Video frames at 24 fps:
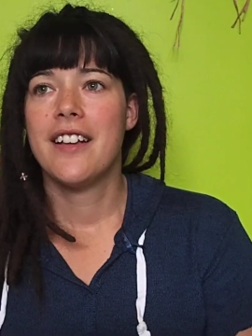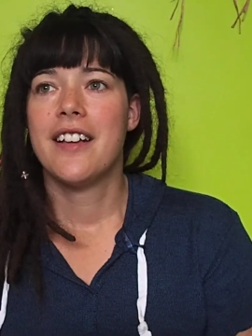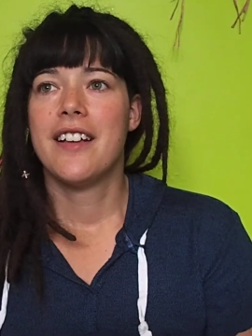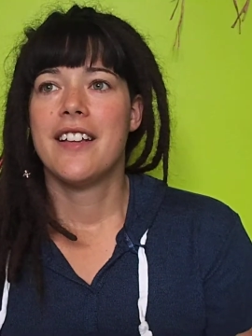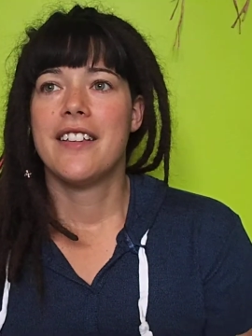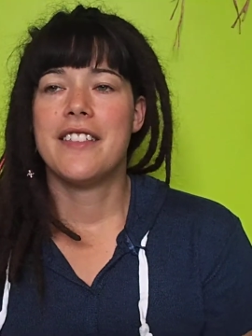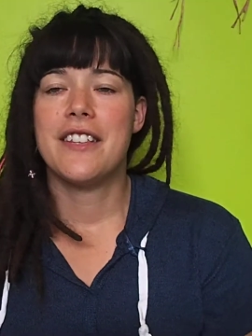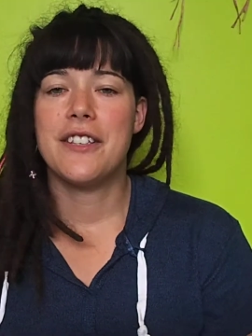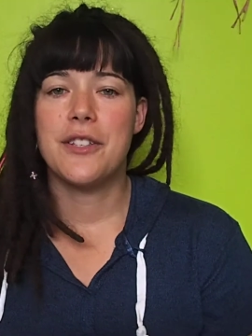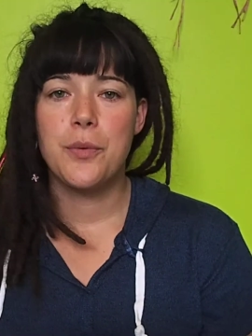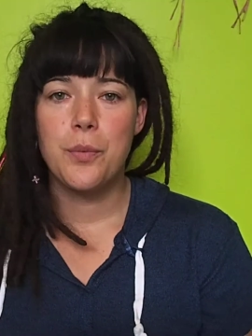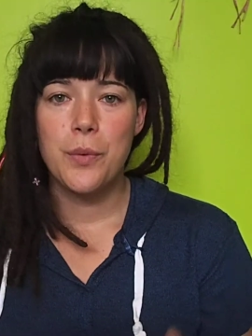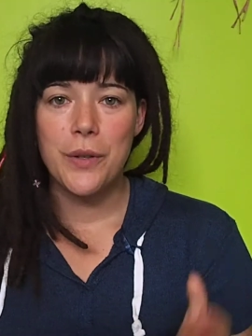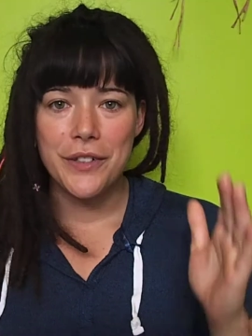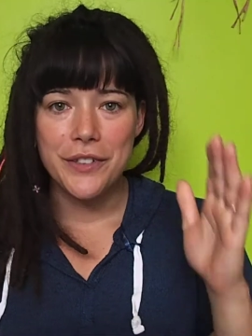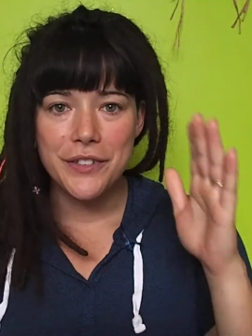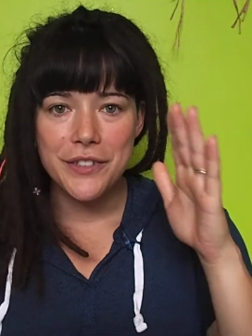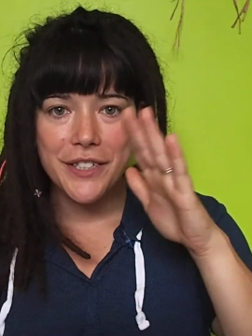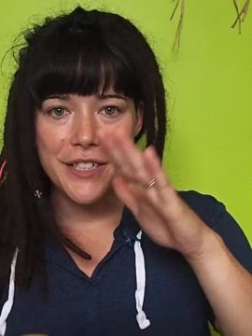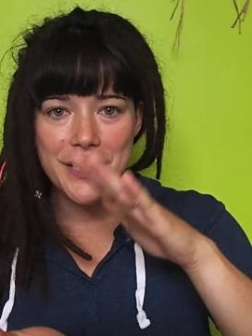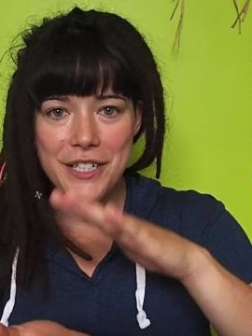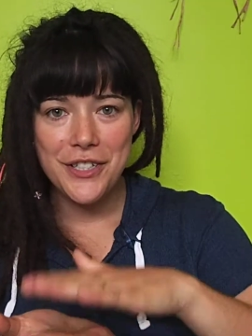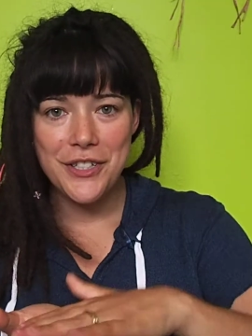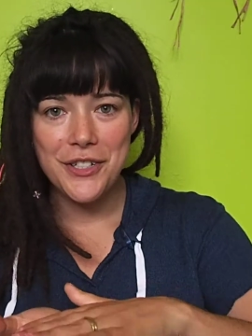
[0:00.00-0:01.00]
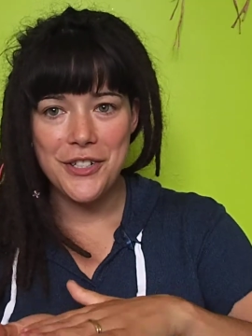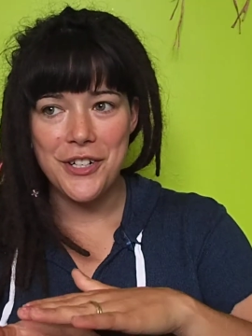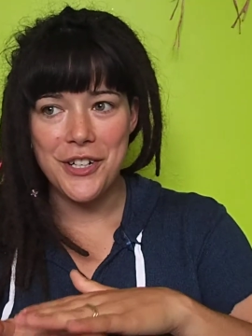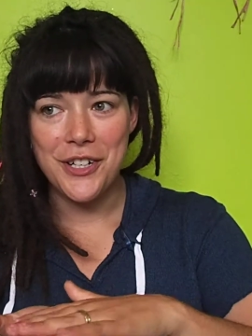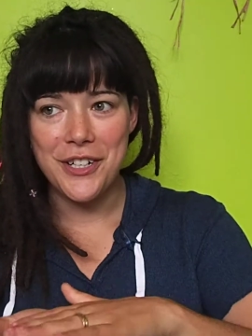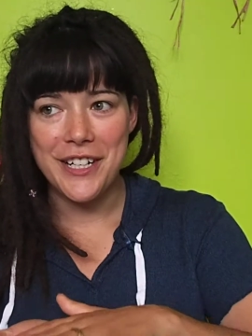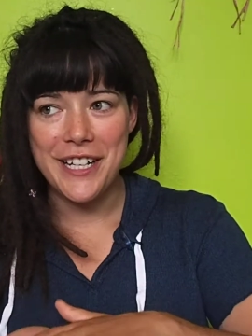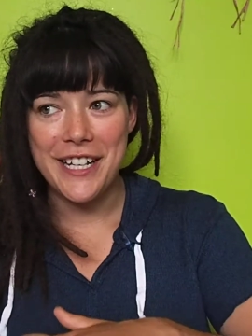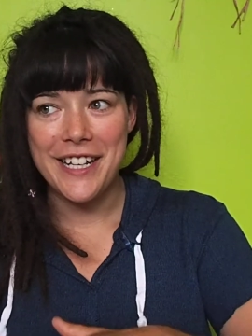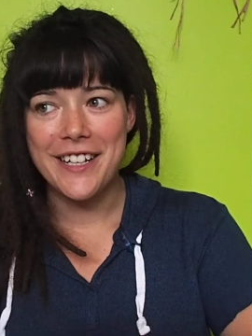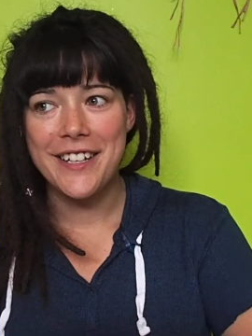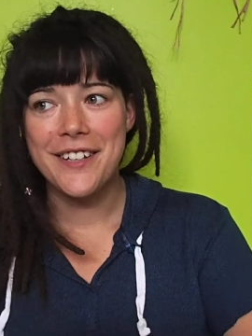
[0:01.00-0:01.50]
This wilderness
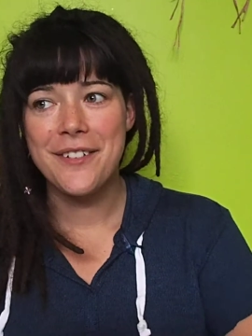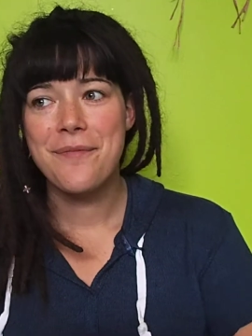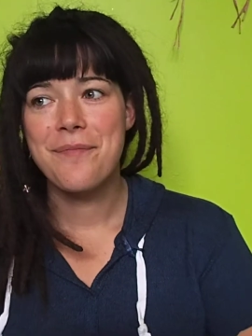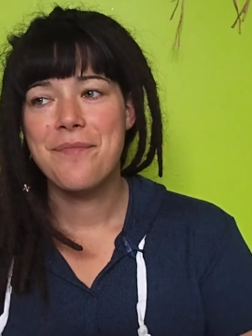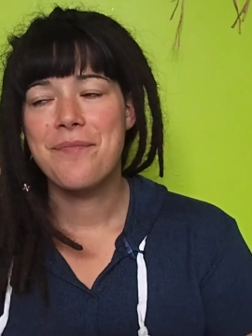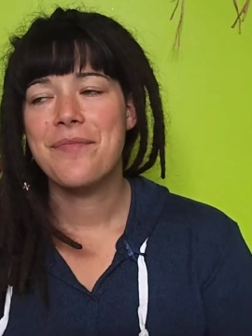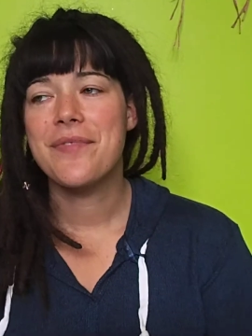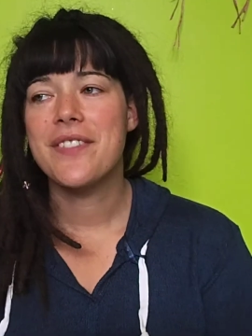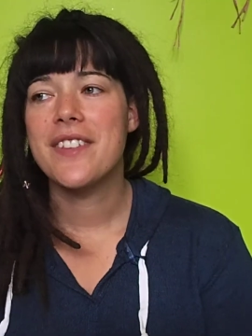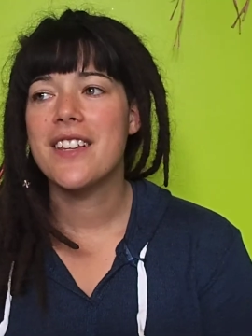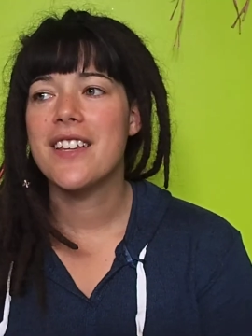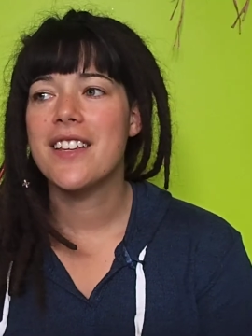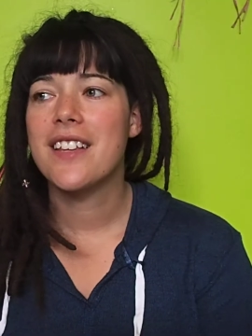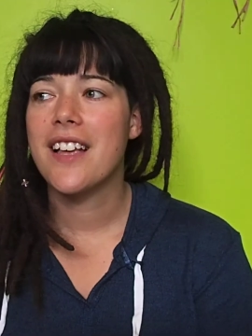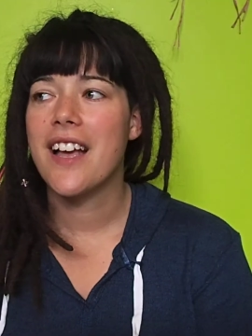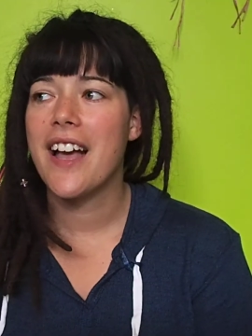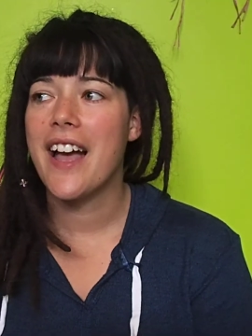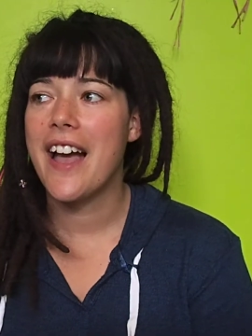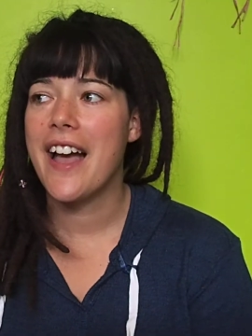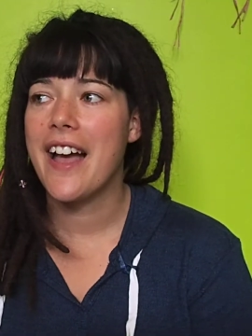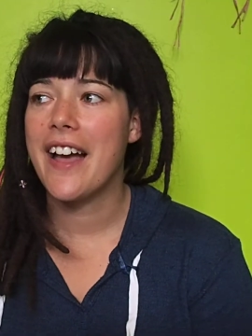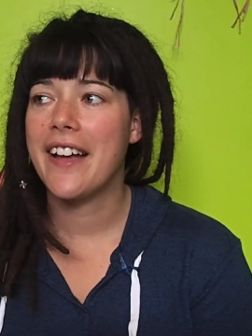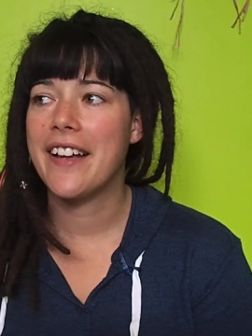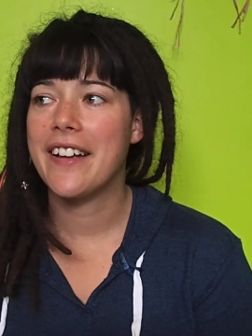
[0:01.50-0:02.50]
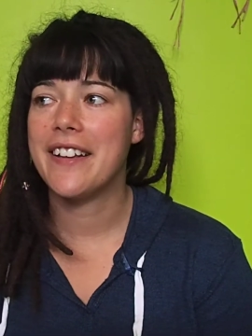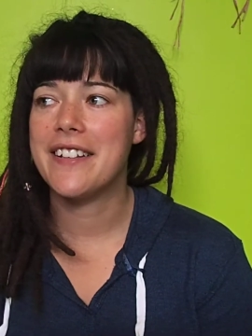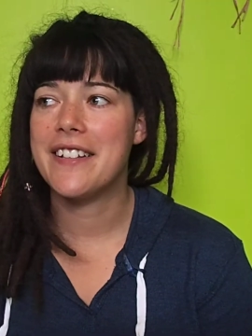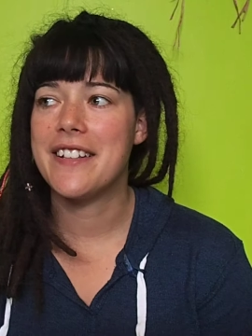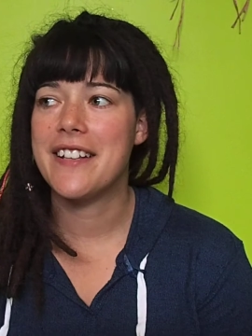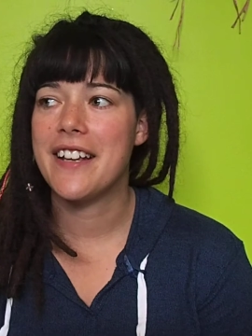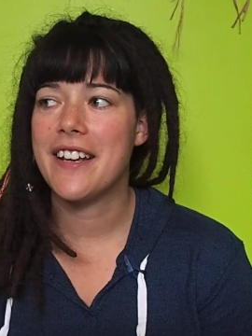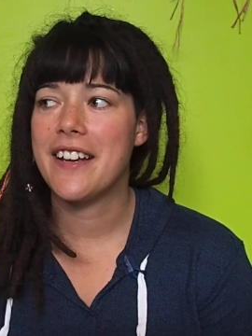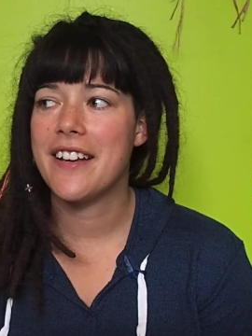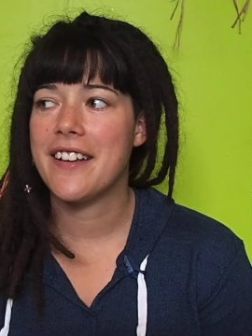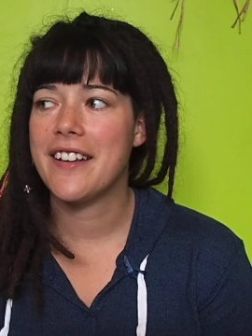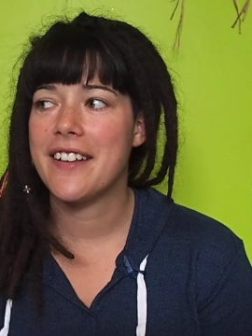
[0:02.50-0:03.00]
journey,
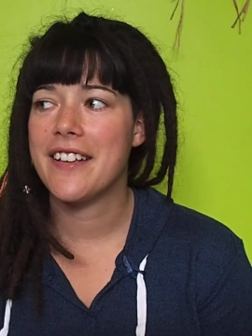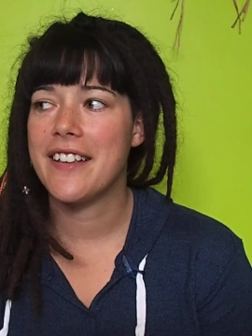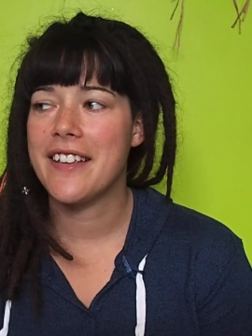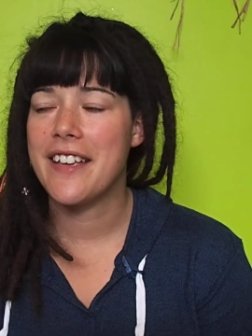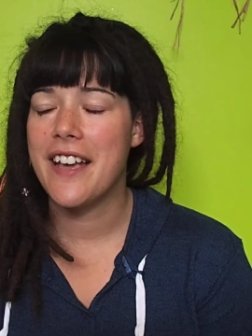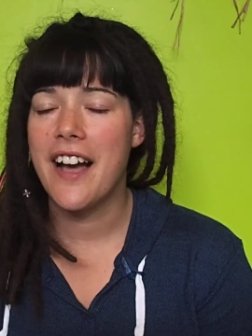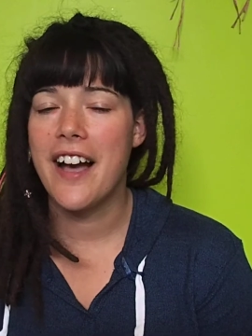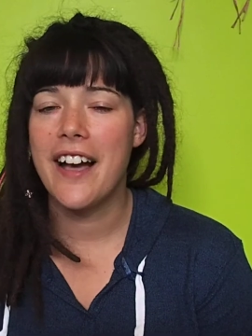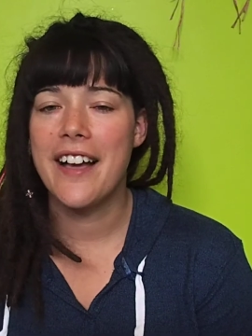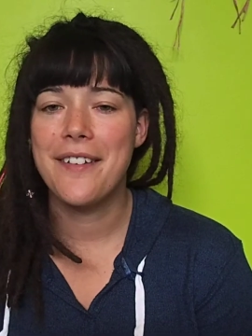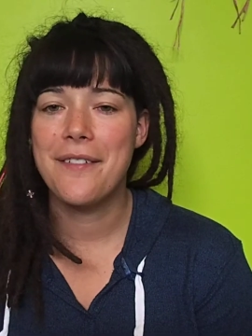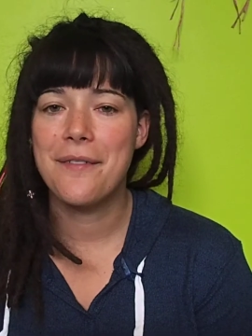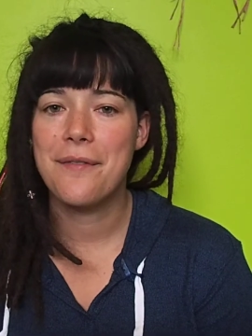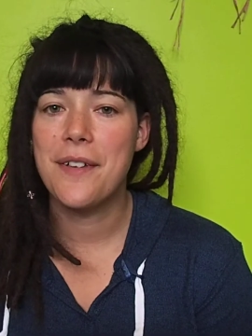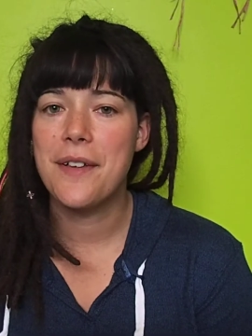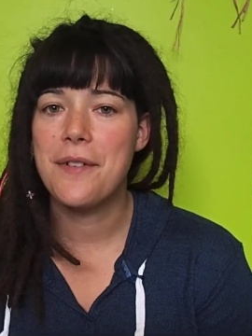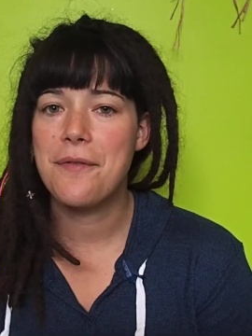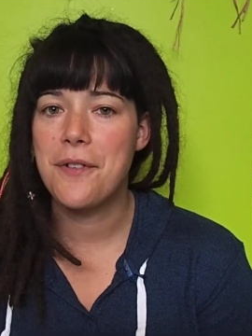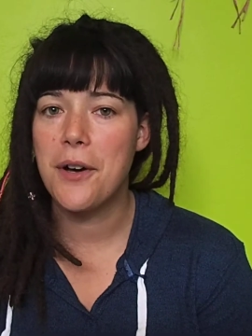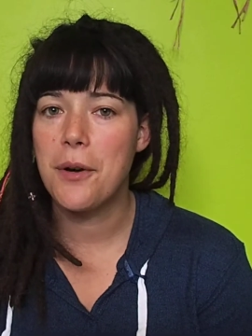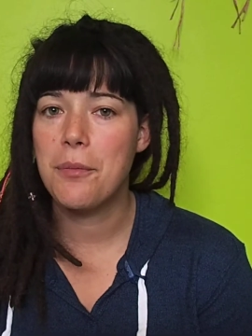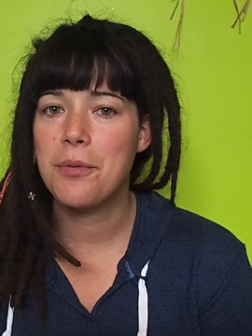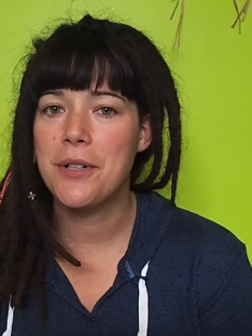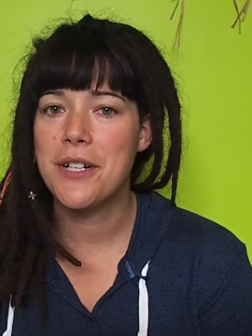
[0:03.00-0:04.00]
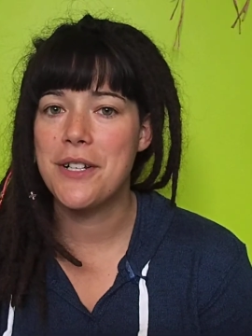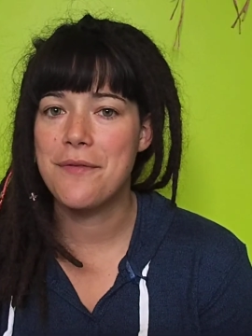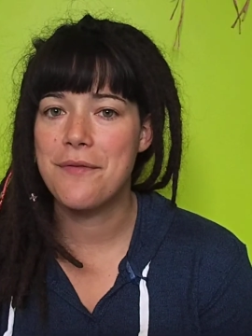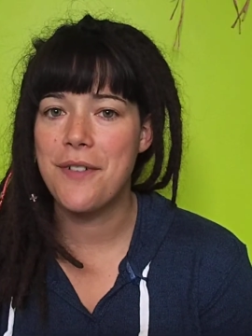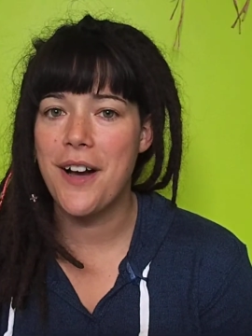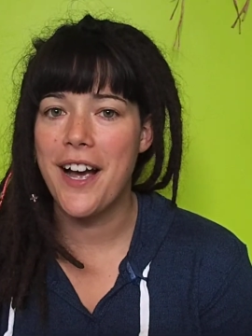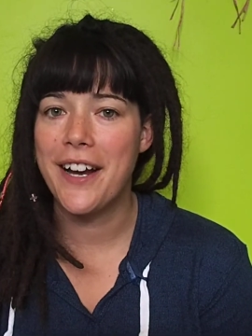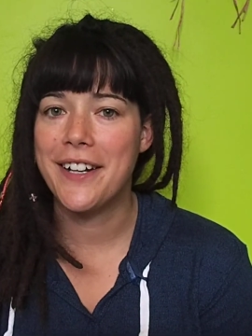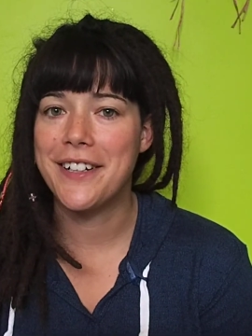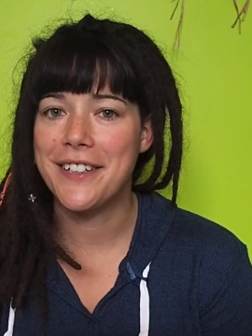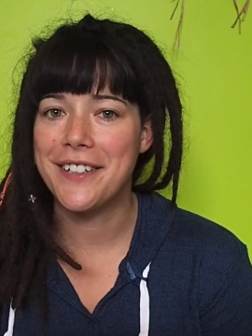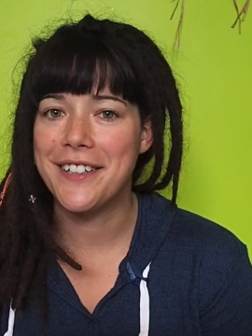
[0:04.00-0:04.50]
and yeah, it felt pretty
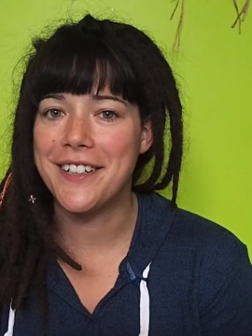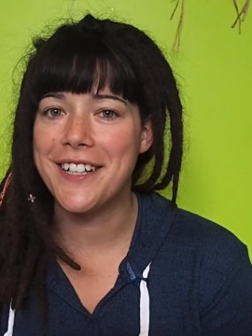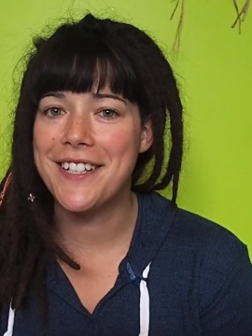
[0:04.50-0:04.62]
final.